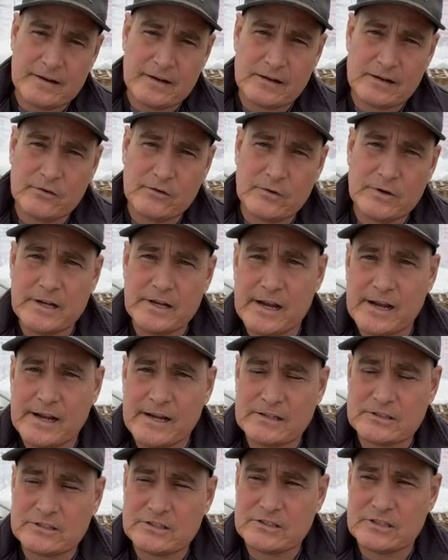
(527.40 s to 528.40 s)
a
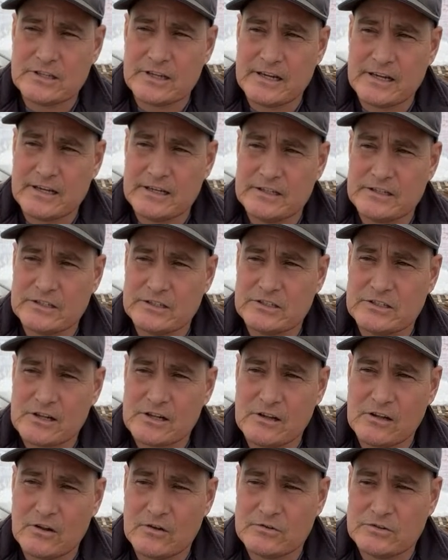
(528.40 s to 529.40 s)
greenhouse that is
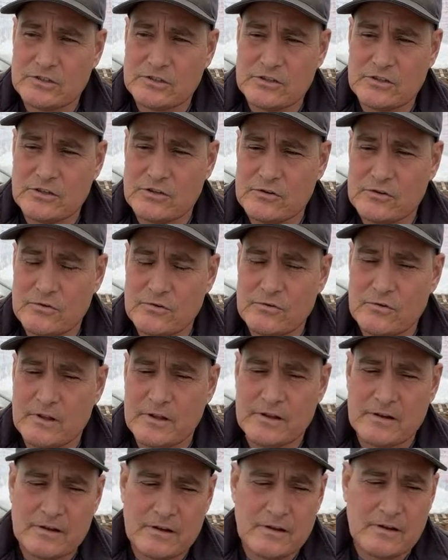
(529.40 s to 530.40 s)
close to you
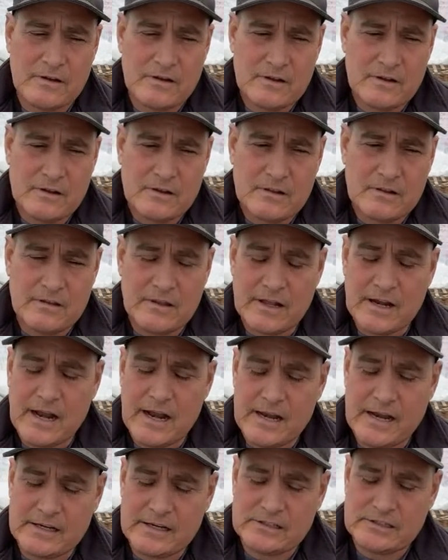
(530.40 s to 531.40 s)
that
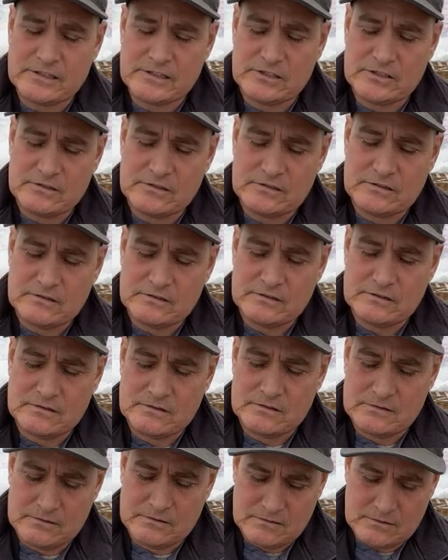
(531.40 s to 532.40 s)
has,
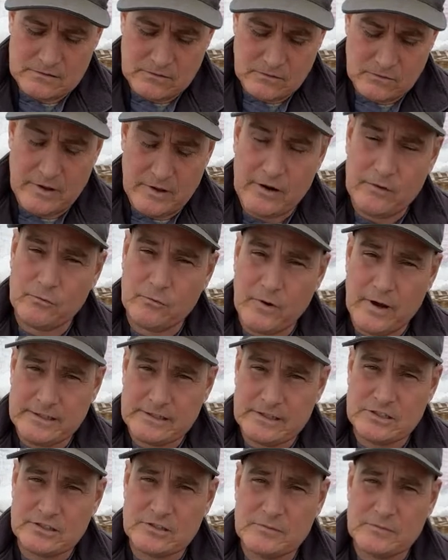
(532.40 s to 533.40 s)
or that
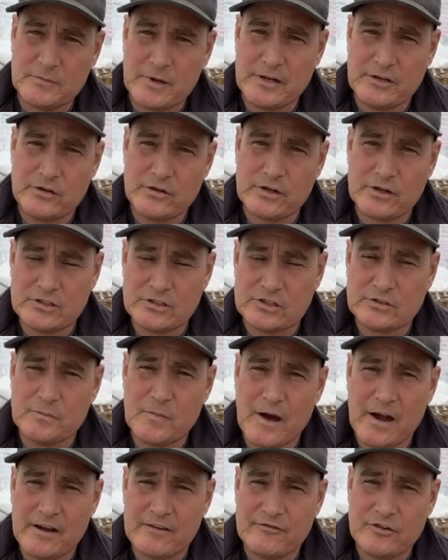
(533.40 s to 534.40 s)
raises them, and you can just
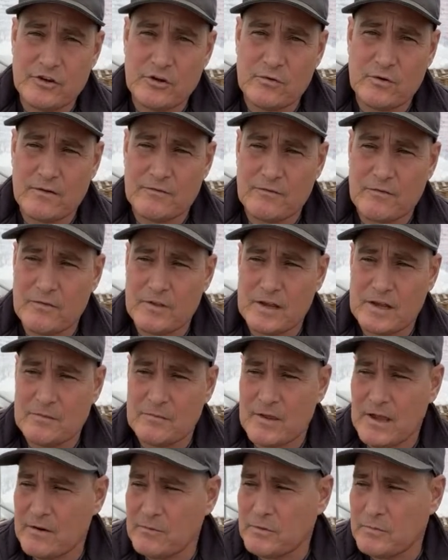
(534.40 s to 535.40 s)
buy a few off of them,
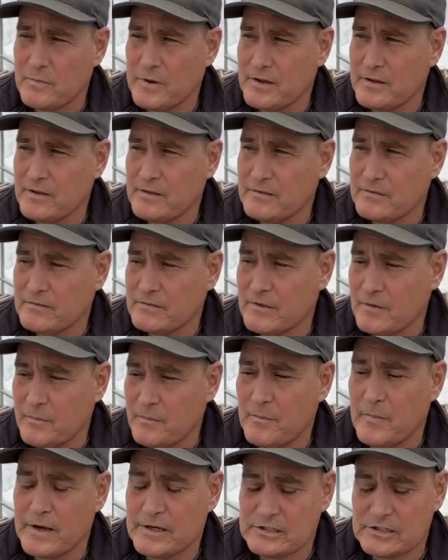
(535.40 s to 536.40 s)
that would be the
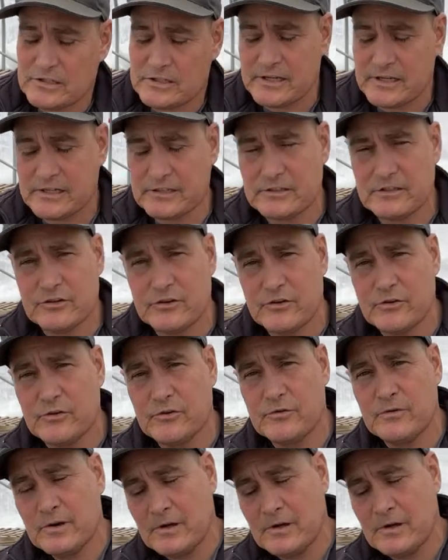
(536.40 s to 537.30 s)
best thing to do.